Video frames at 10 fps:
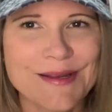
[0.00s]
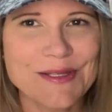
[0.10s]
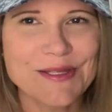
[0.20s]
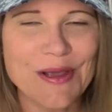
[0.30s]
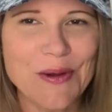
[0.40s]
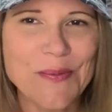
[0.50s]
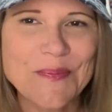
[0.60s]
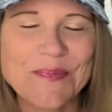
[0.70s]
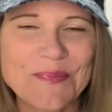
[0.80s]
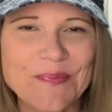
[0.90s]
So
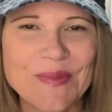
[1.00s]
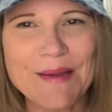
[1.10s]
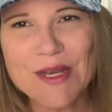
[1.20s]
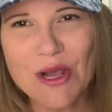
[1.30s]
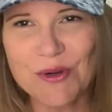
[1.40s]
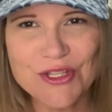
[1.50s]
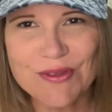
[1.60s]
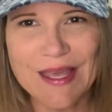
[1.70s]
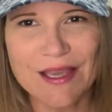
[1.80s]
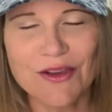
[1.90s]
let me know what you think.